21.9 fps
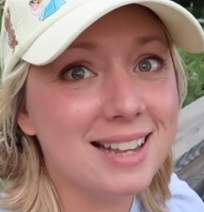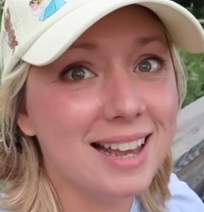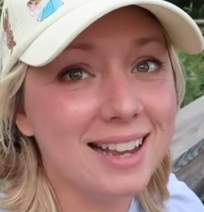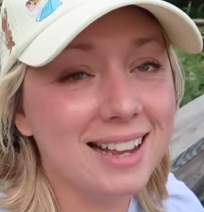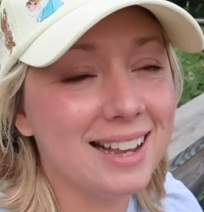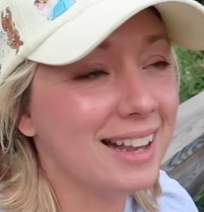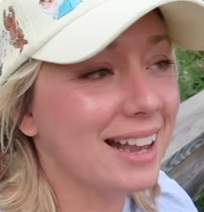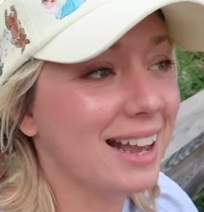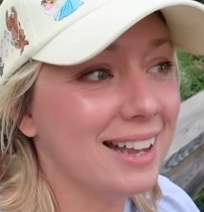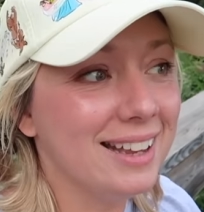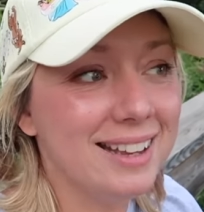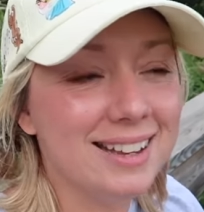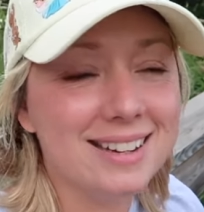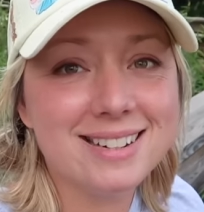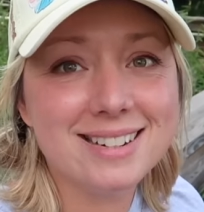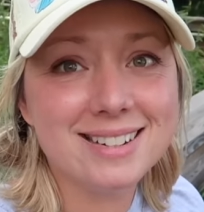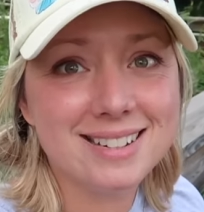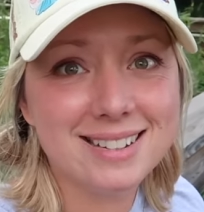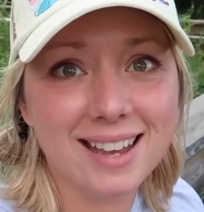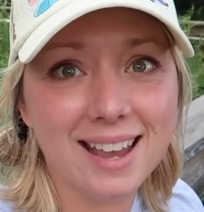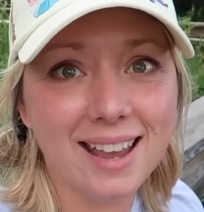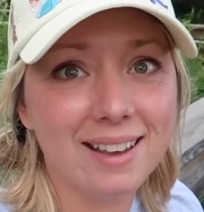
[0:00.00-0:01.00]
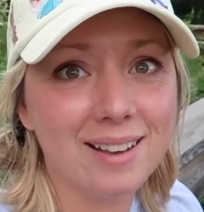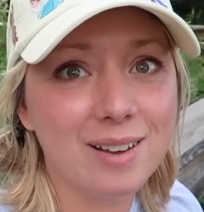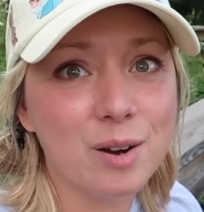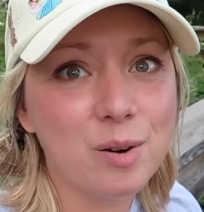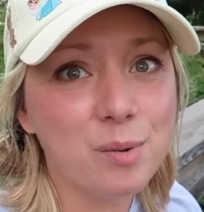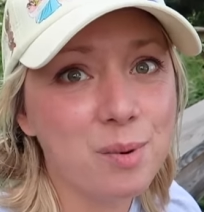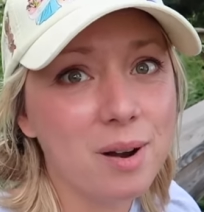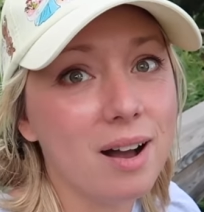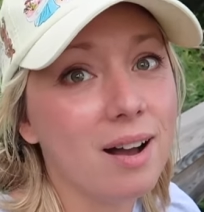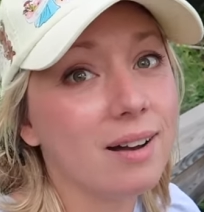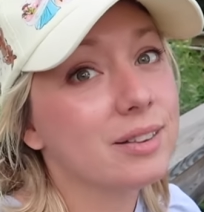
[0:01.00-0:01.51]
Like, you just can't
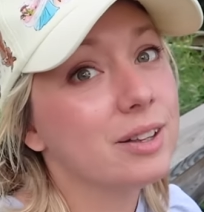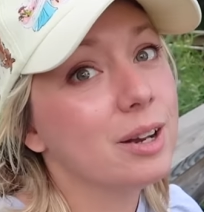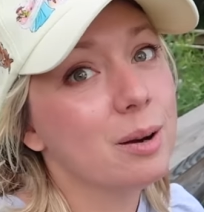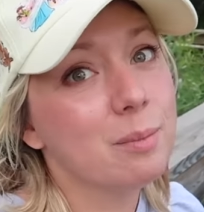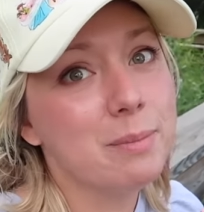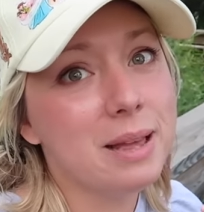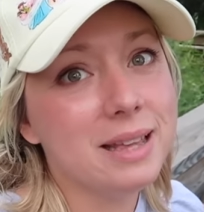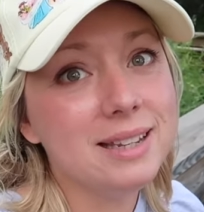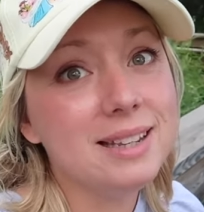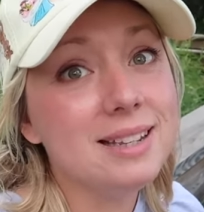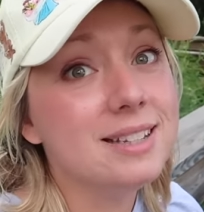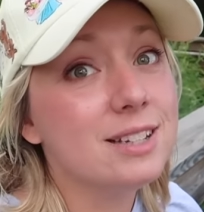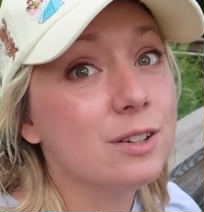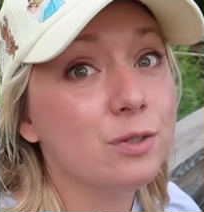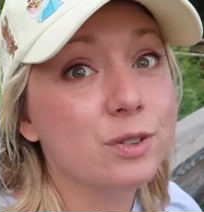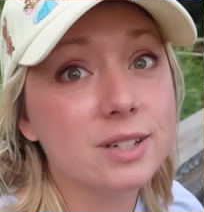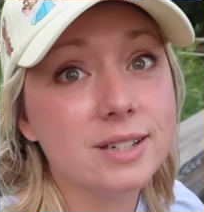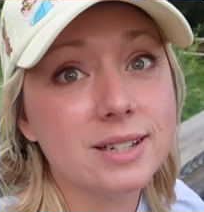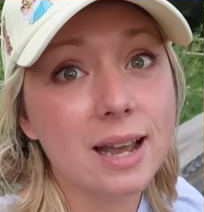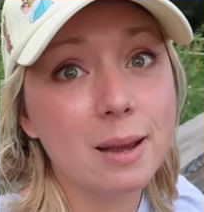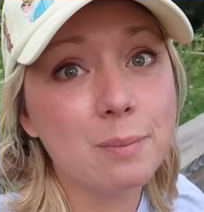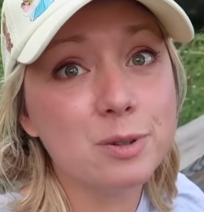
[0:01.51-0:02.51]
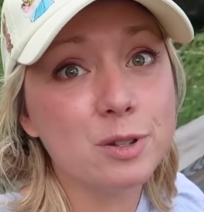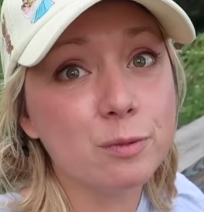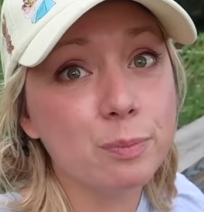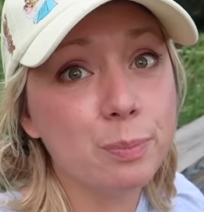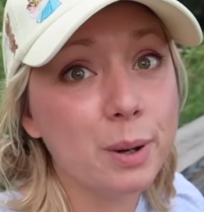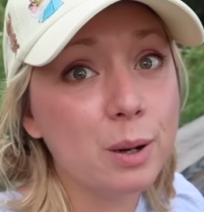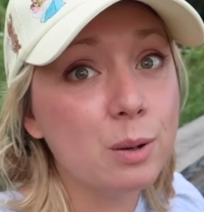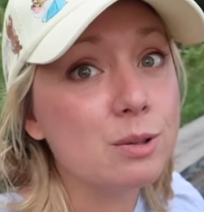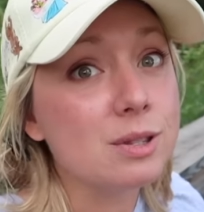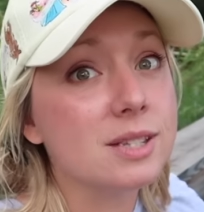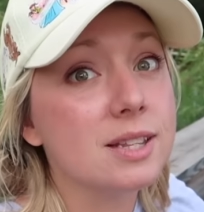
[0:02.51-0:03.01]
go wrong. There are many different types of
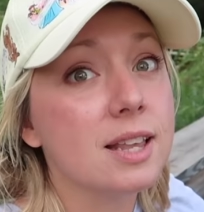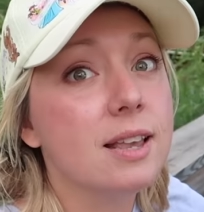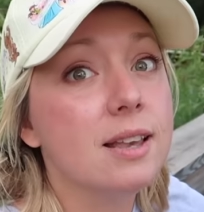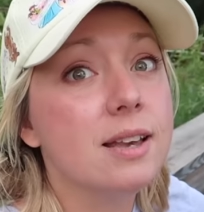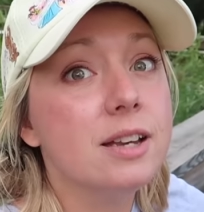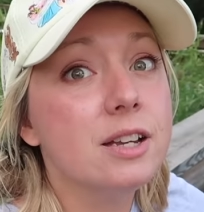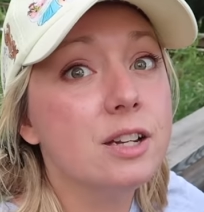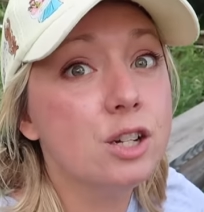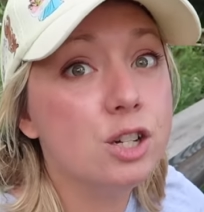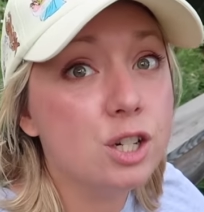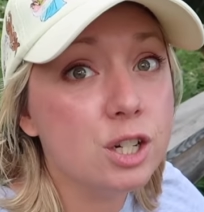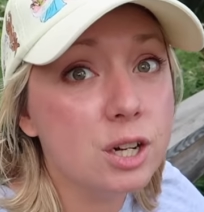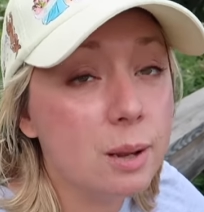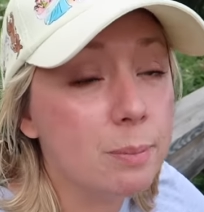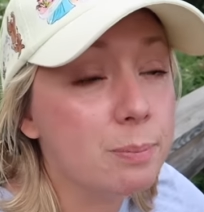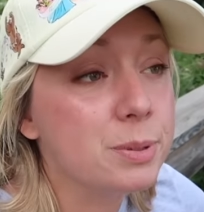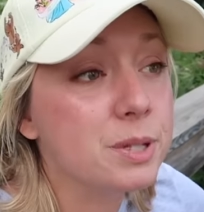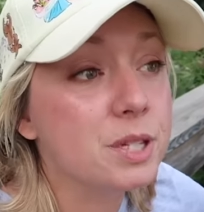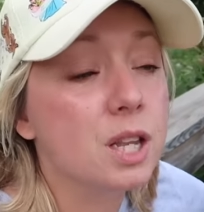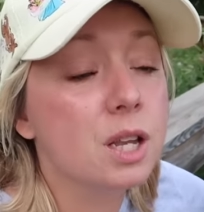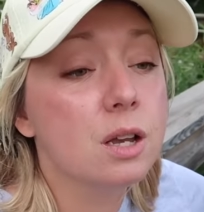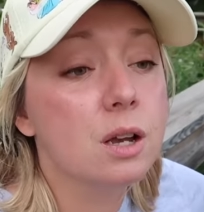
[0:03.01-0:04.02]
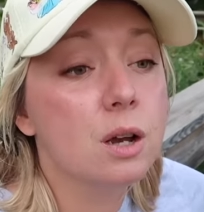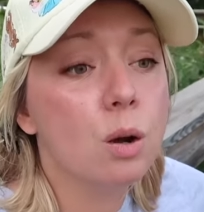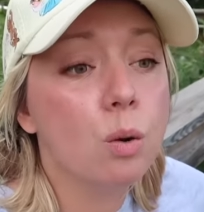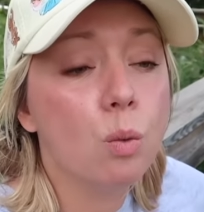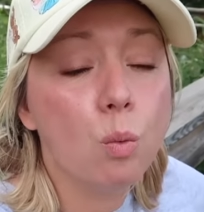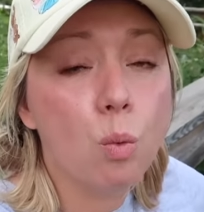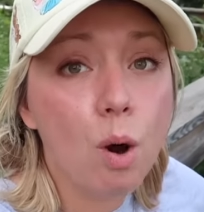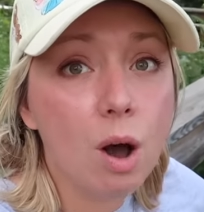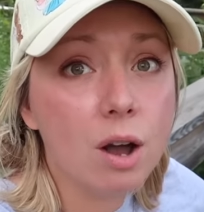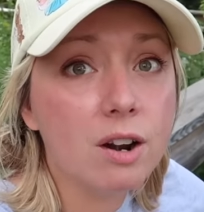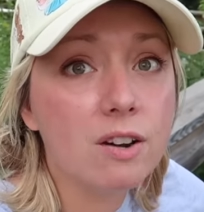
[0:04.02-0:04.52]
boats, ships,
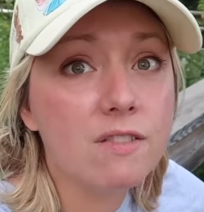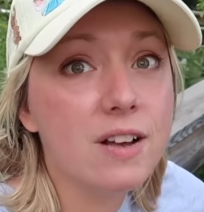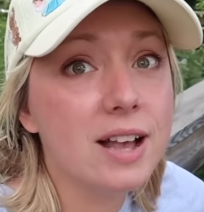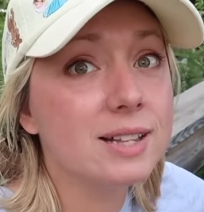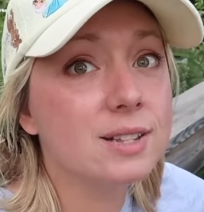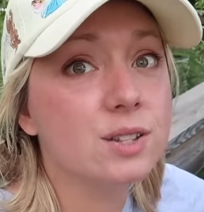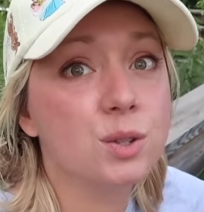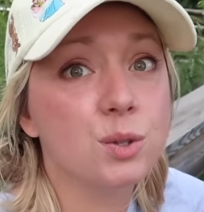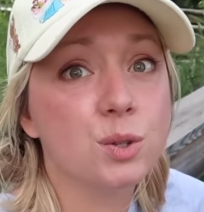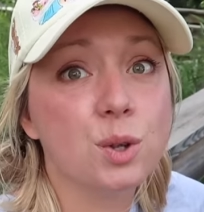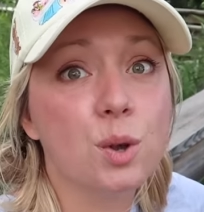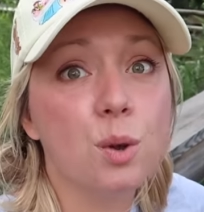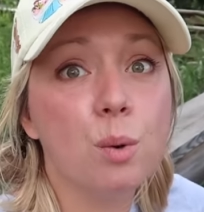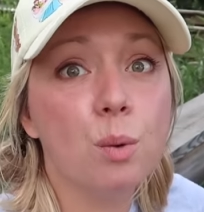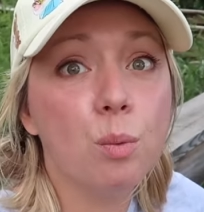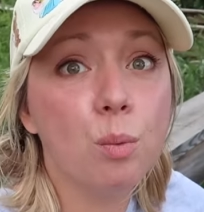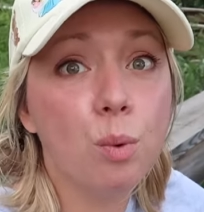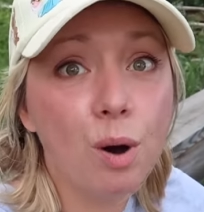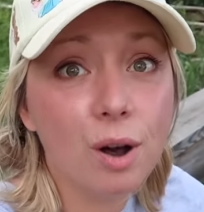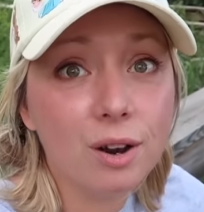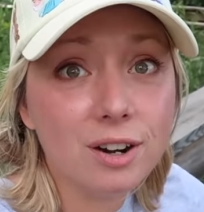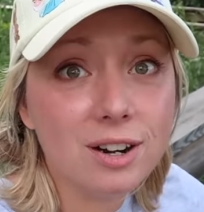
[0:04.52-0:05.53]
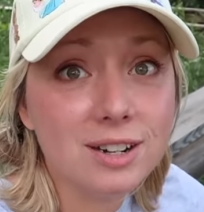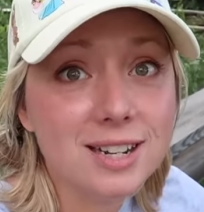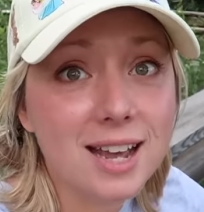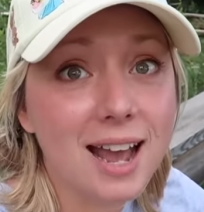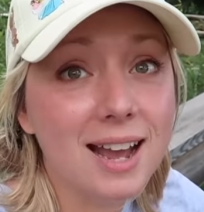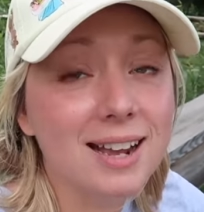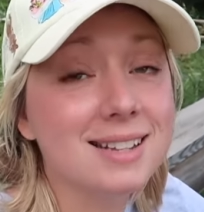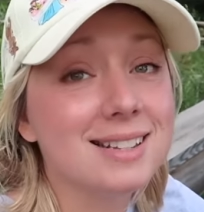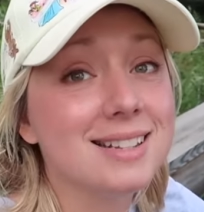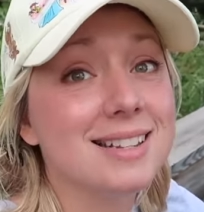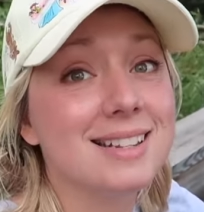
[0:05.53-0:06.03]
water vessels, water
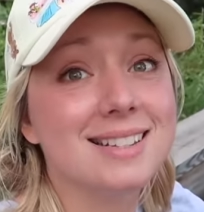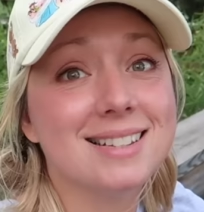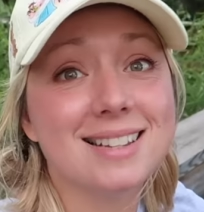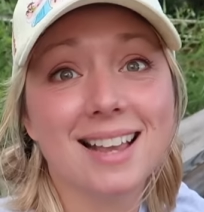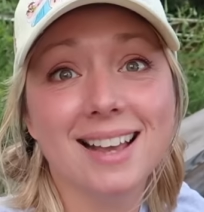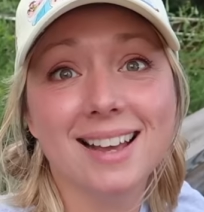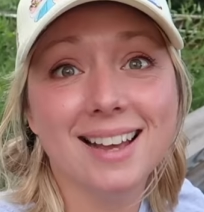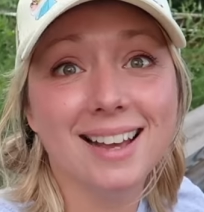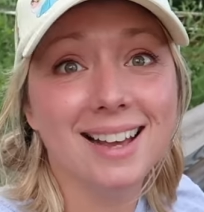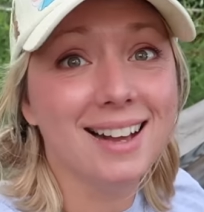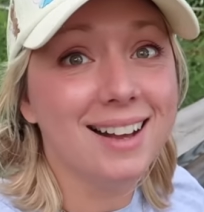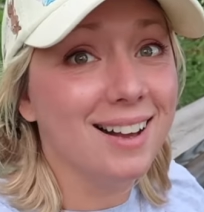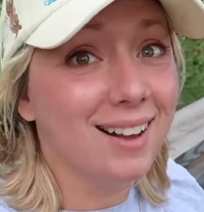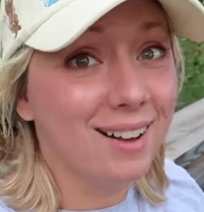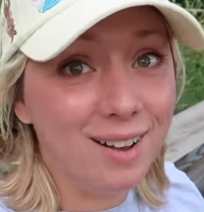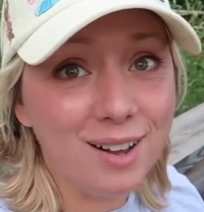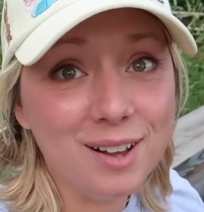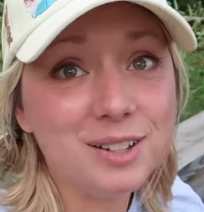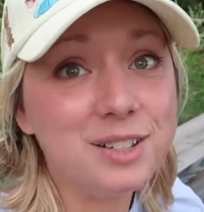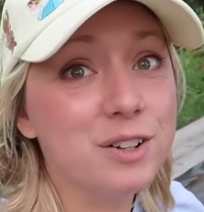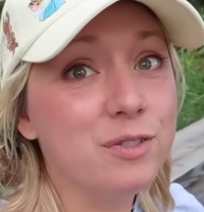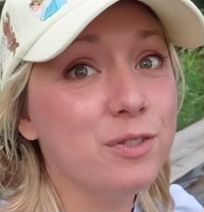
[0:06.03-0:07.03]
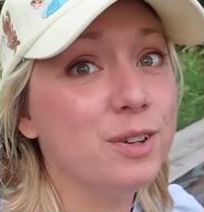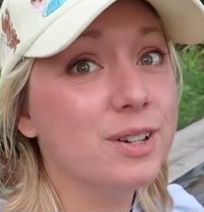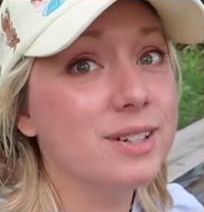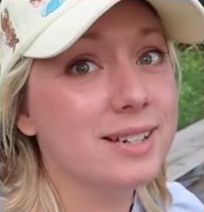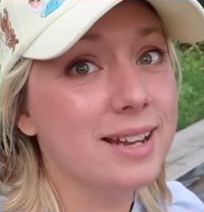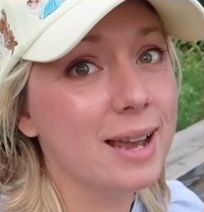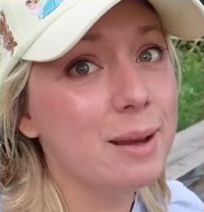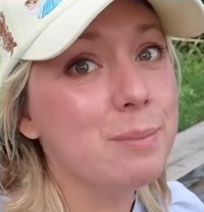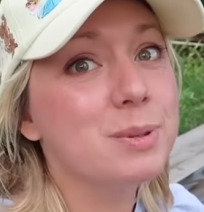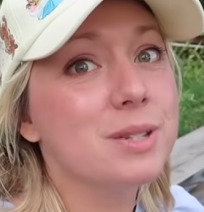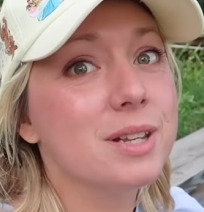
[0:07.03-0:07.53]
taxis, all different
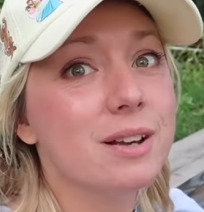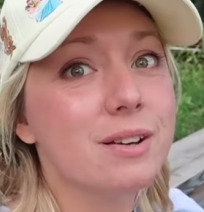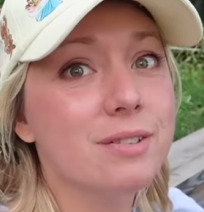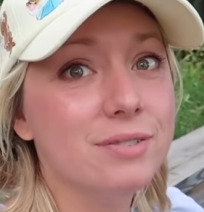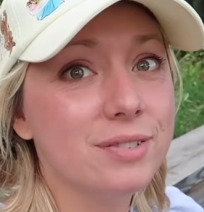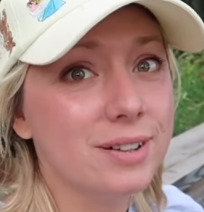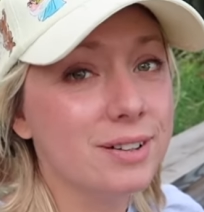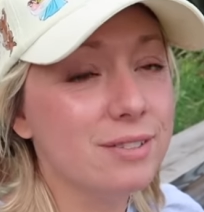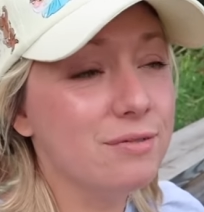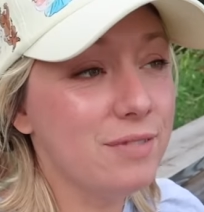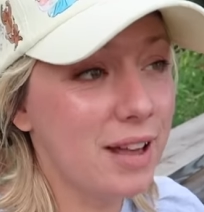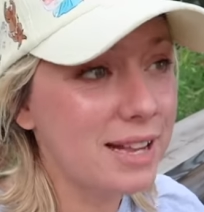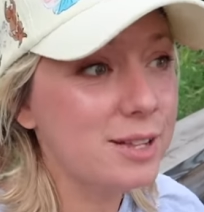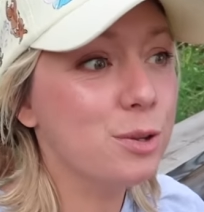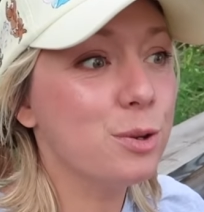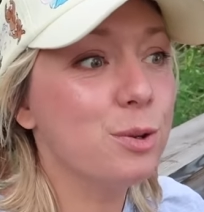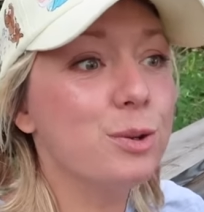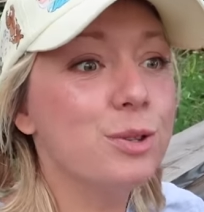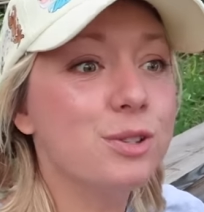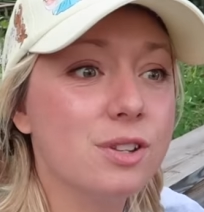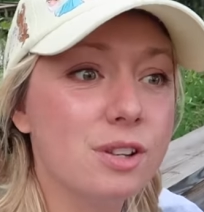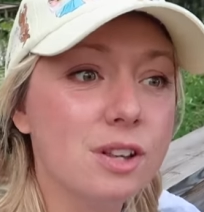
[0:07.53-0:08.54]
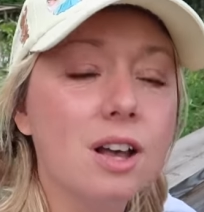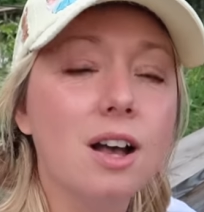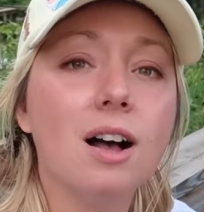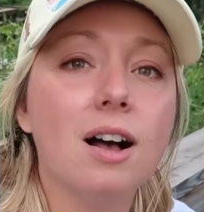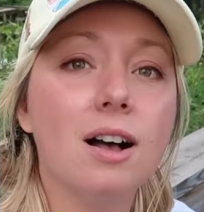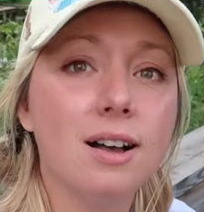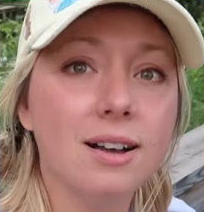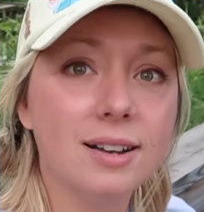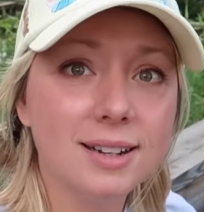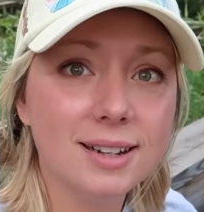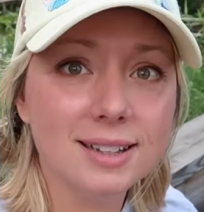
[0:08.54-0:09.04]
types of vessels
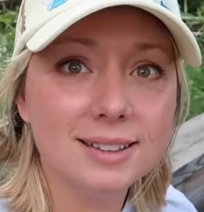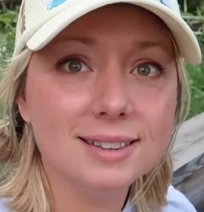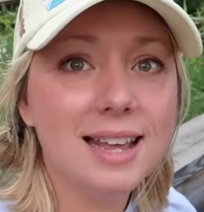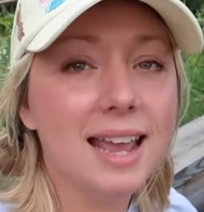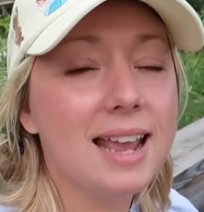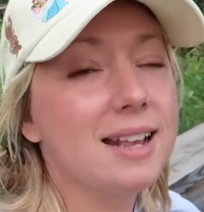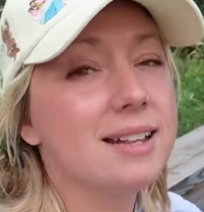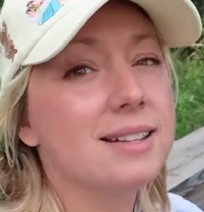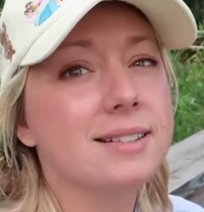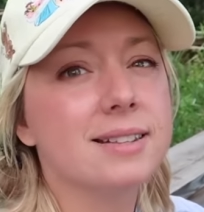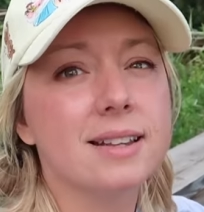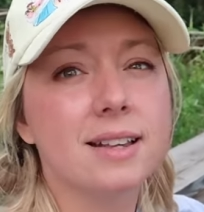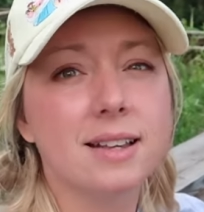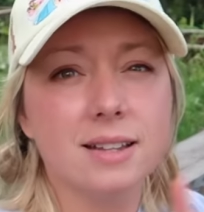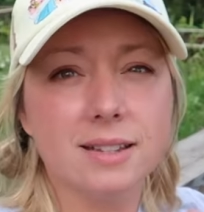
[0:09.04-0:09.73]
on lakes,